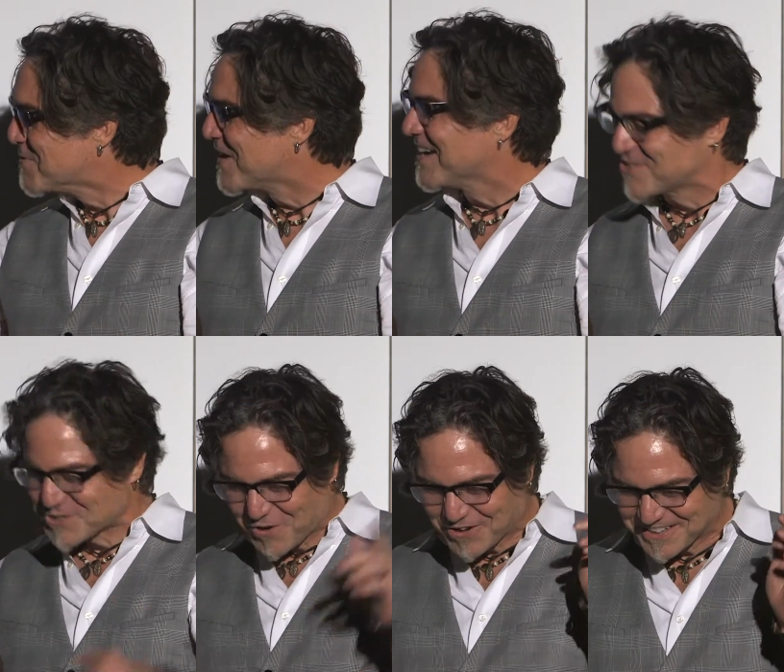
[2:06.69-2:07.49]
you and I
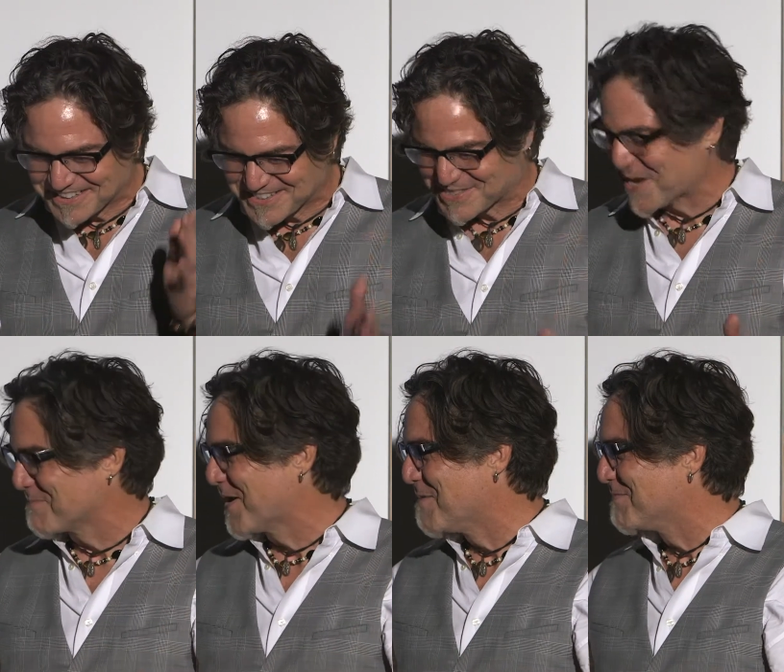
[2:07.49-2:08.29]
started at the
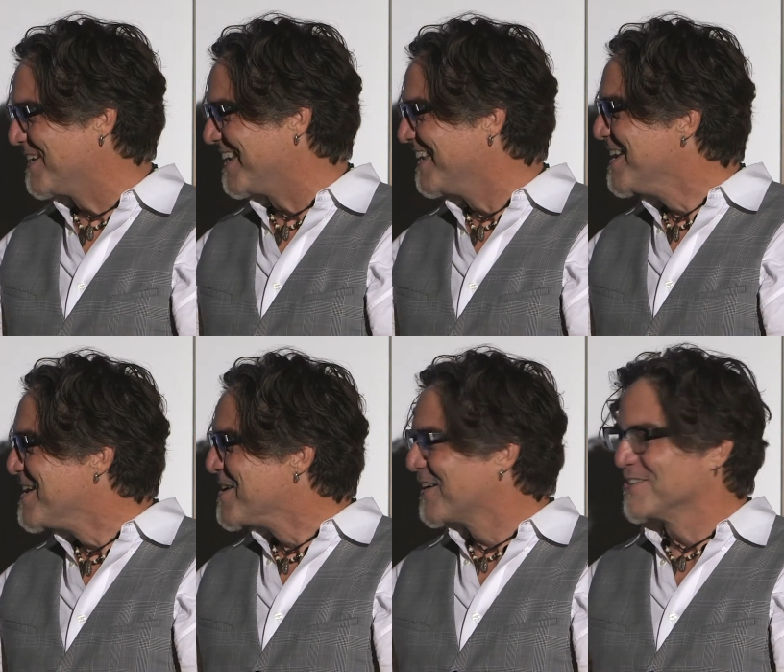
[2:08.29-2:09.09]
same company.
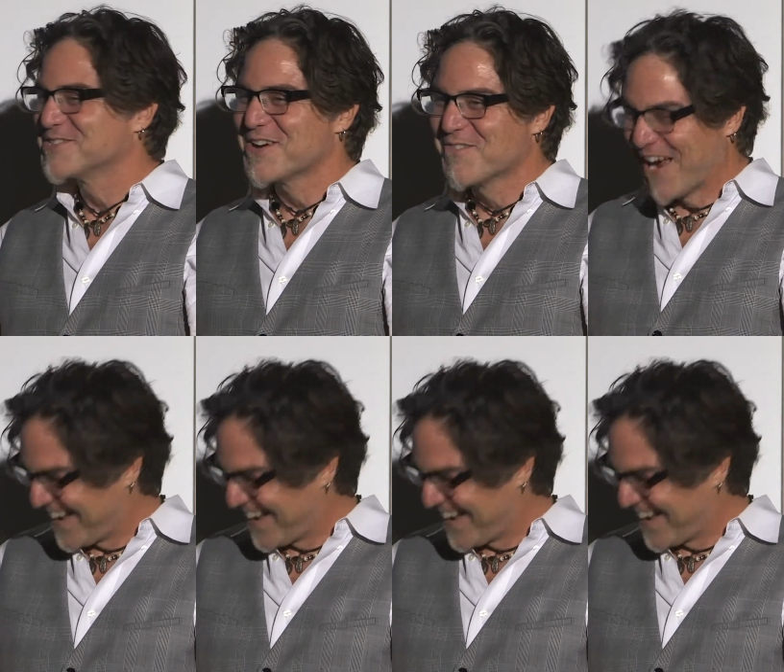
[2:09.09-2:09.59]
Because